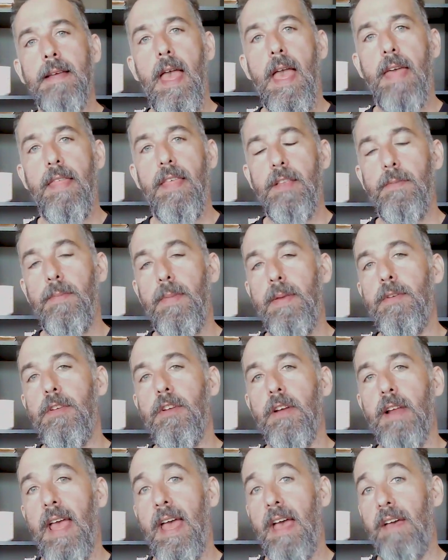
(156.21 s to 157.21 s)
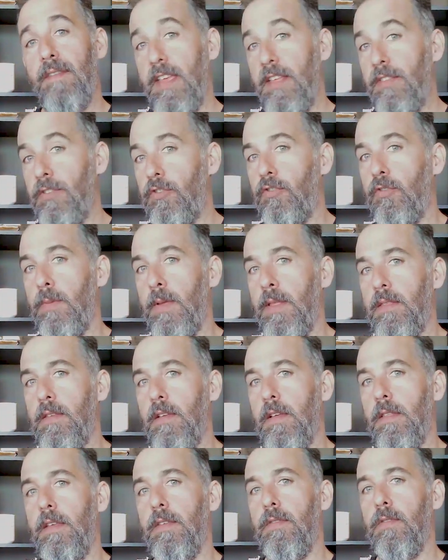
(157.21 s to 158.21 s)
And then maybe you're going to have instruments
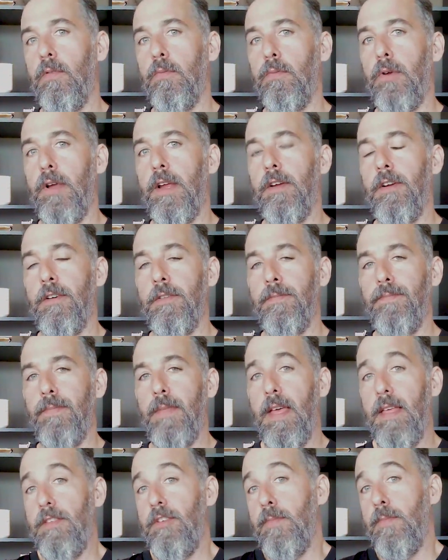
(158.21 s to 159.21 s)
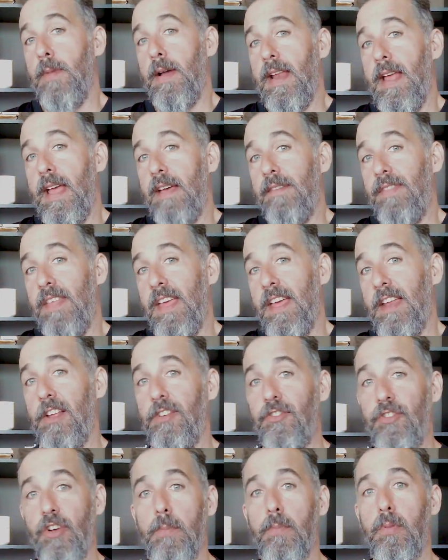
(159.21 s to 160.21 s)
on its own breaker. And you might have then a
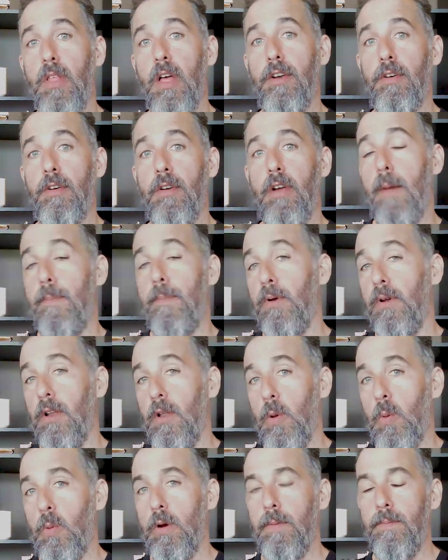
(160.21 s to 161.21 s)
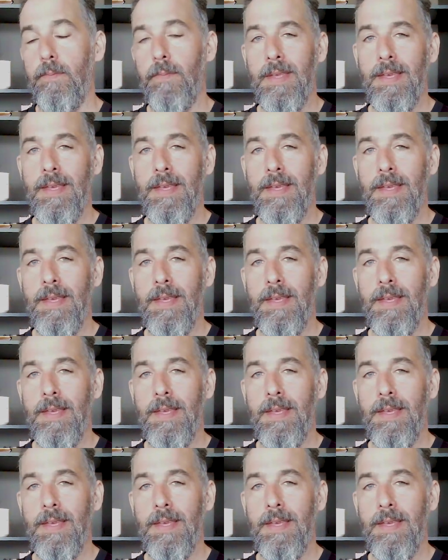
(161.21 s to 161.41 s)
chart plotter upper and lower.